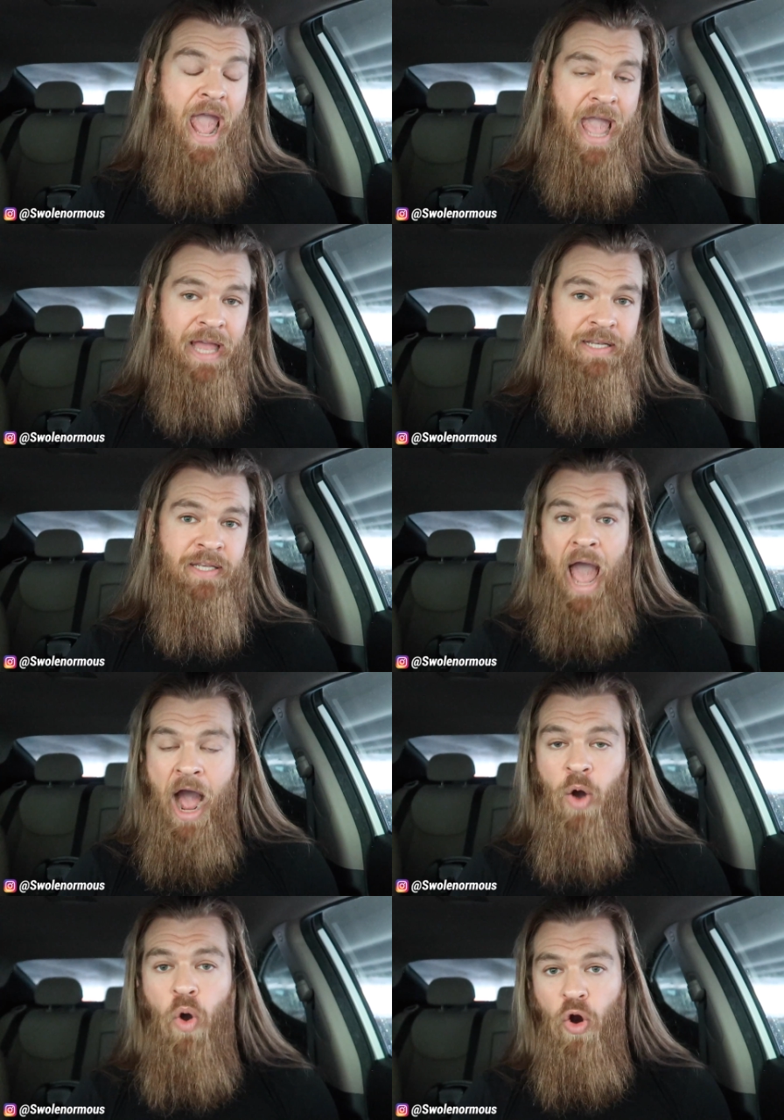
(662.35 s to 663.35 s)
And
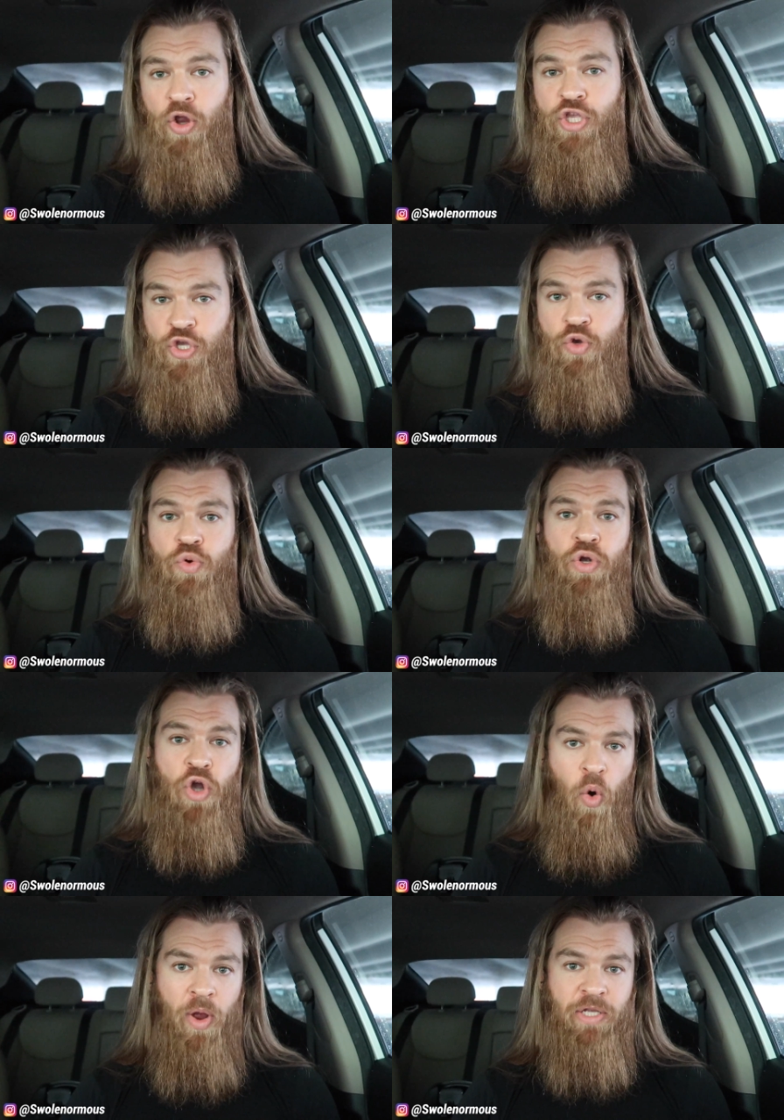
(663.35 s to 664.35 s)
how are you
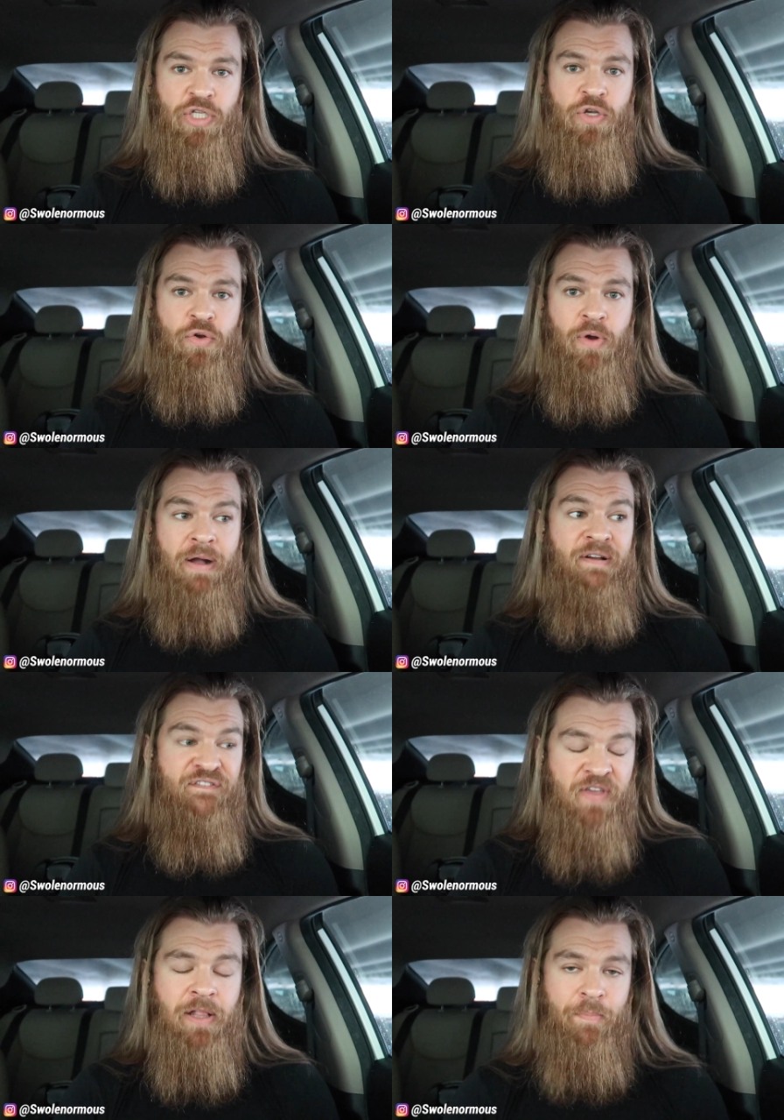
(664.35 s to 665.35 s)
going to
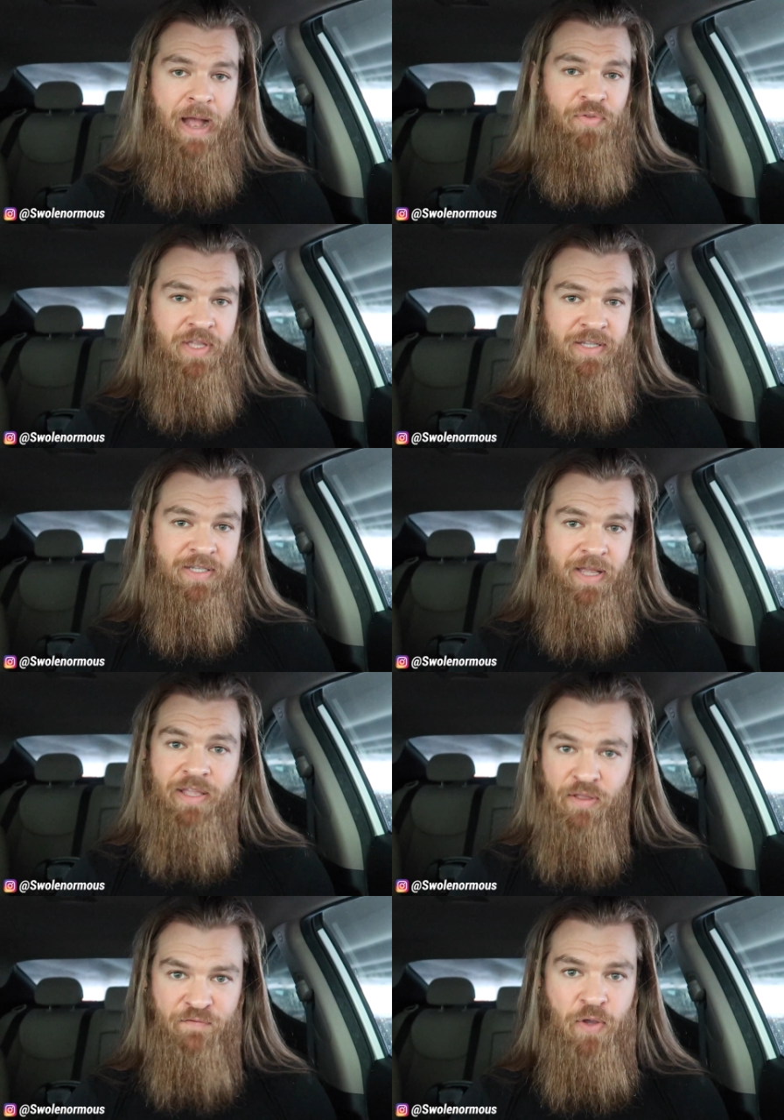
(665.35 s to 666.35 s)
feel about this
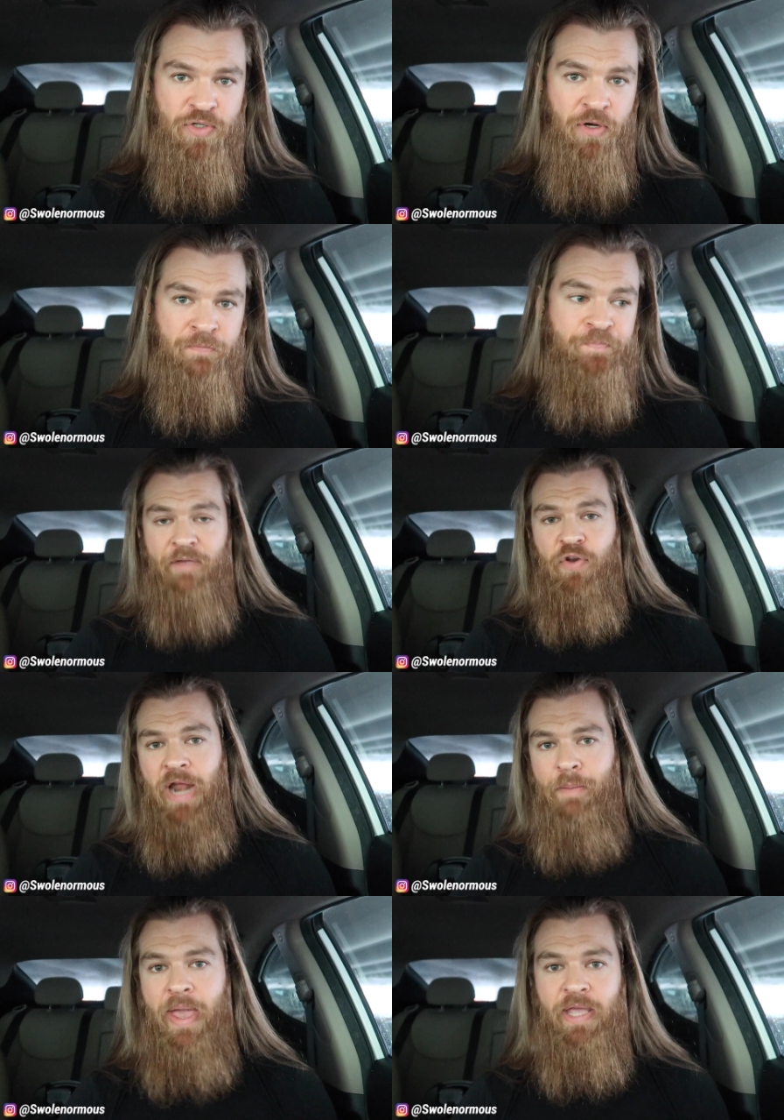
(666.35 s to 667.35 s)
in the future if you're
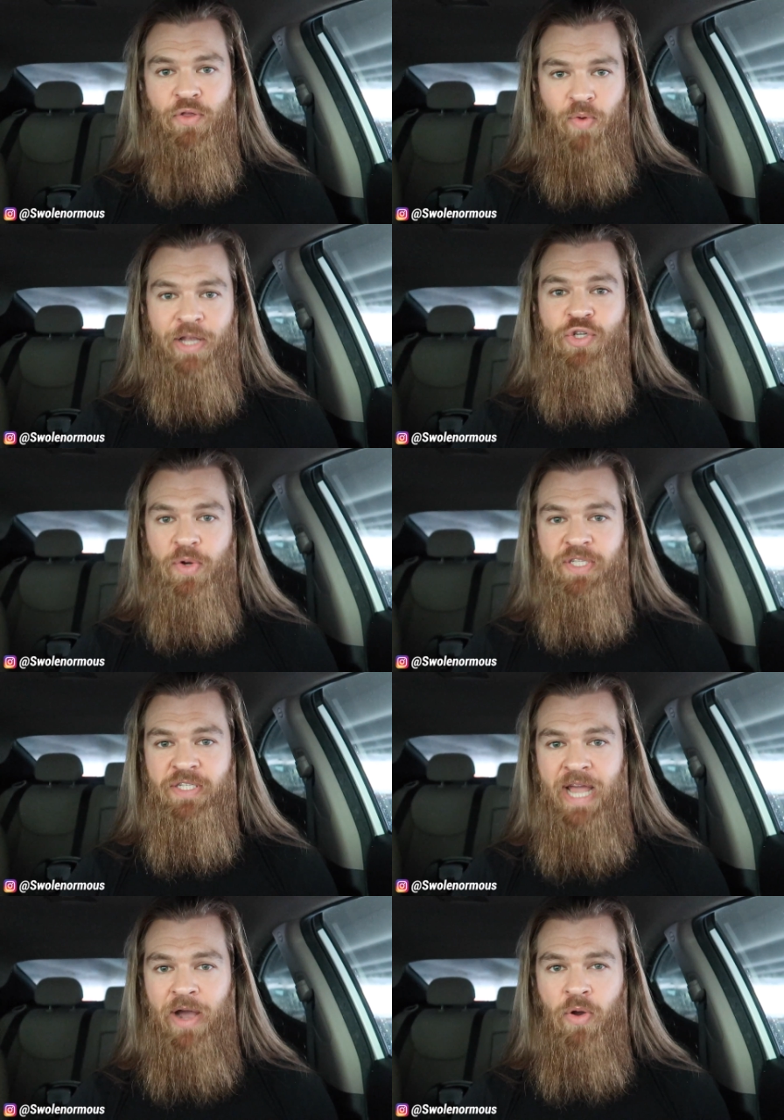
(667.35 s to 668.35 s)
not making the right
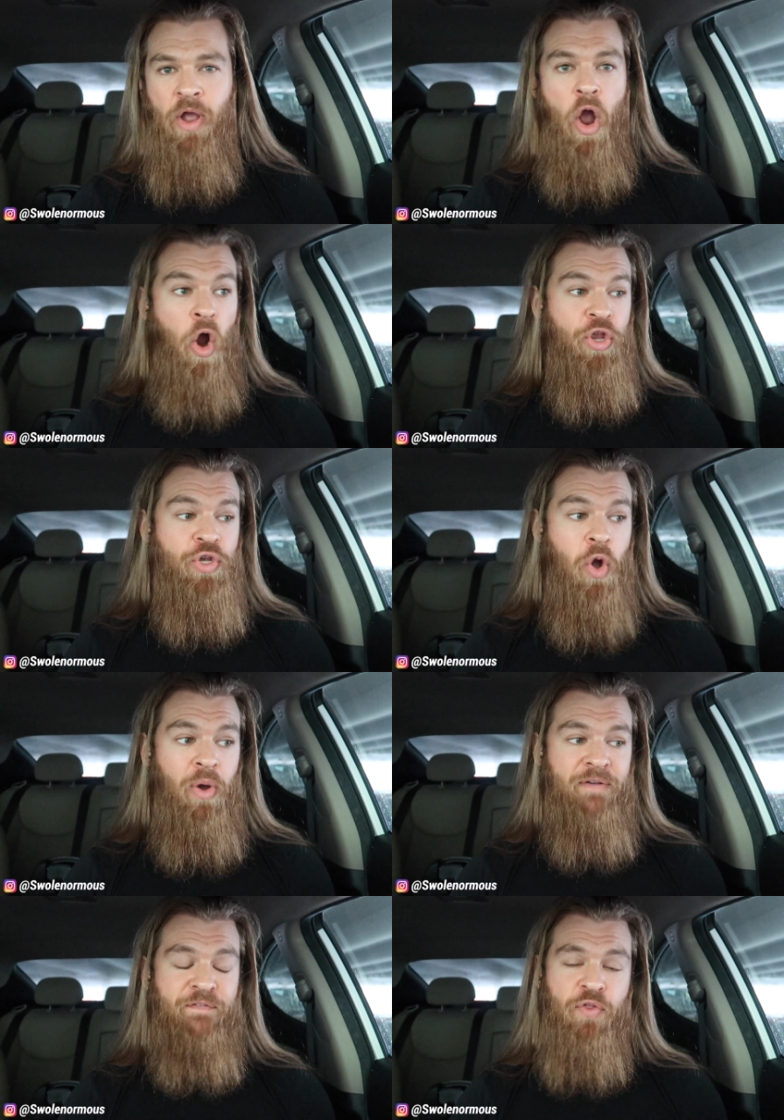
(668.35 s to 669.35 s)
choices now? Are you
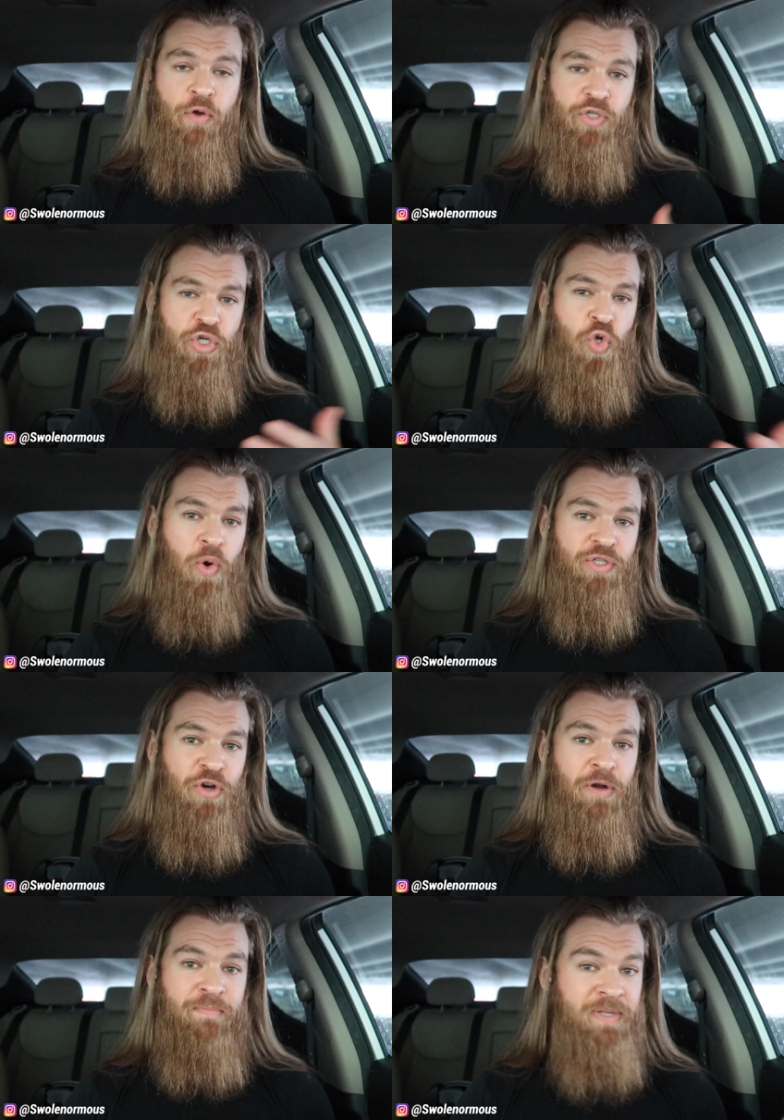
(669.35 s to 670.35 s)
going for those
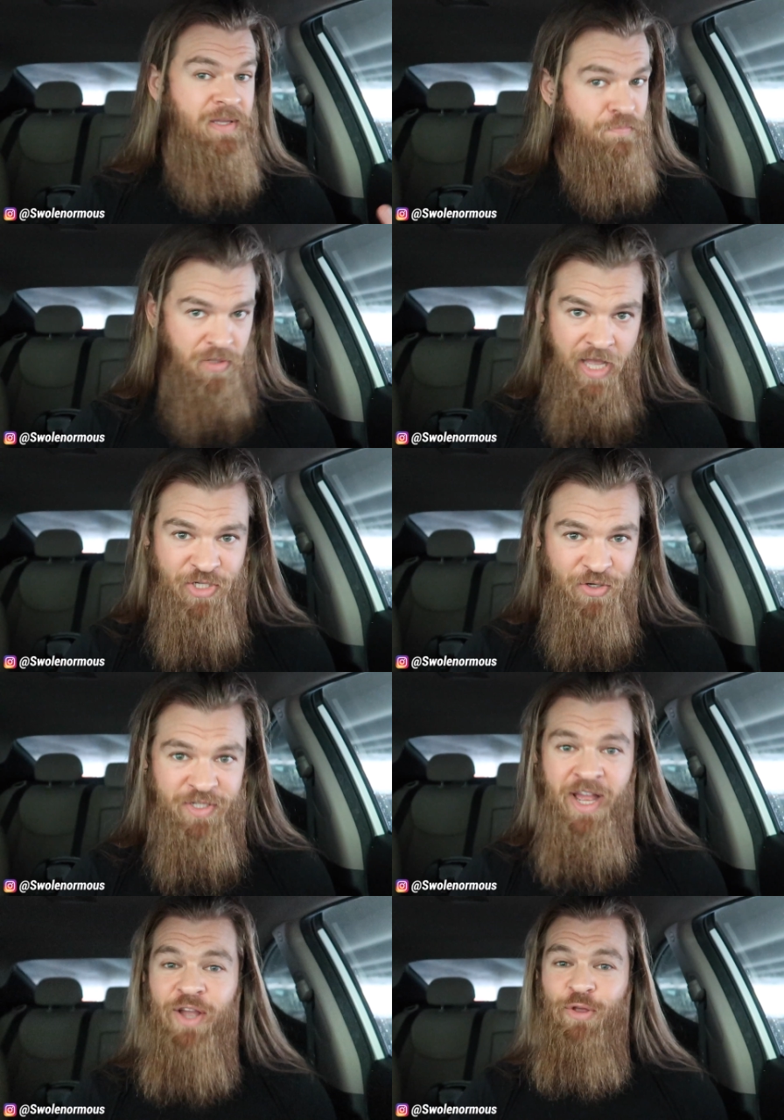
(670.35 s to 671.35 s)
short-term
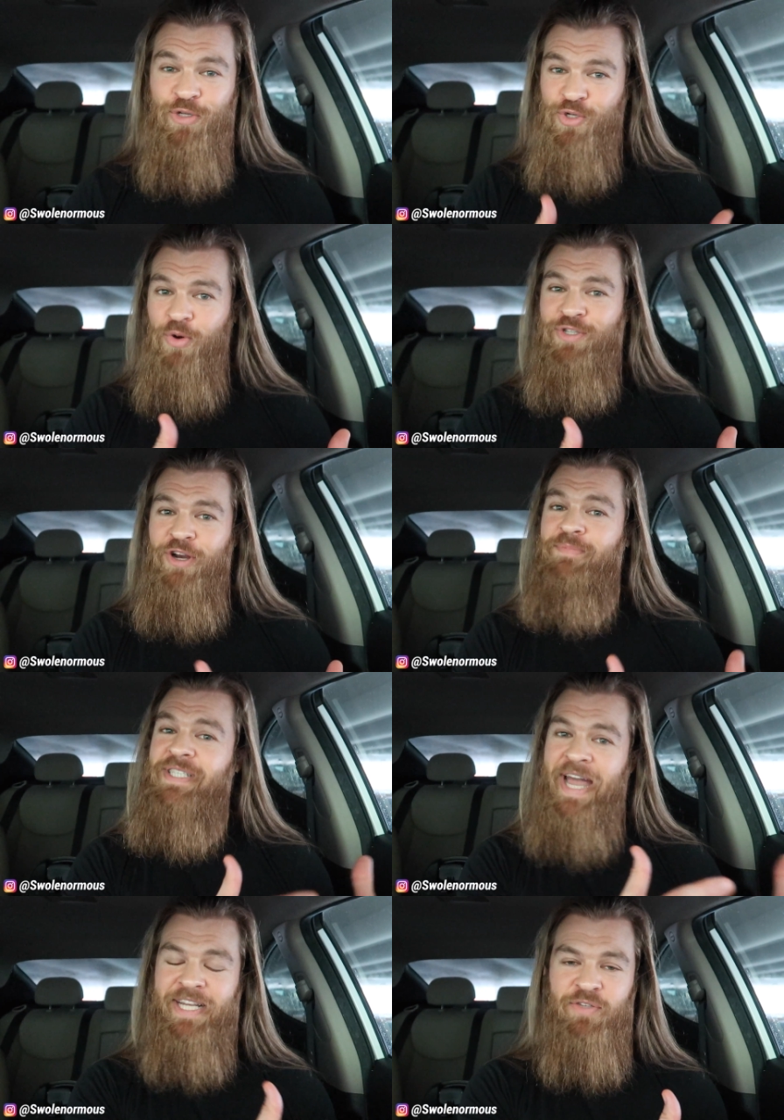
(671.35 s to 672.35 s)
pleasures, those short-term
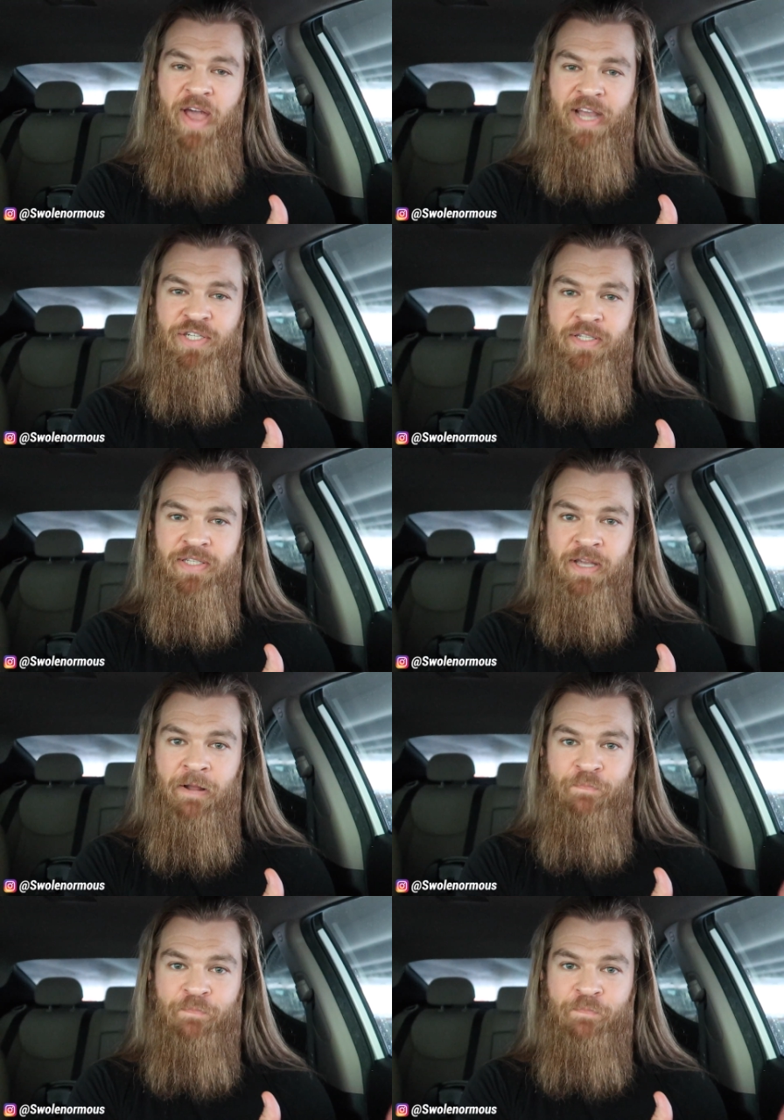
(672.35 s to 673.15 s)
satisfactions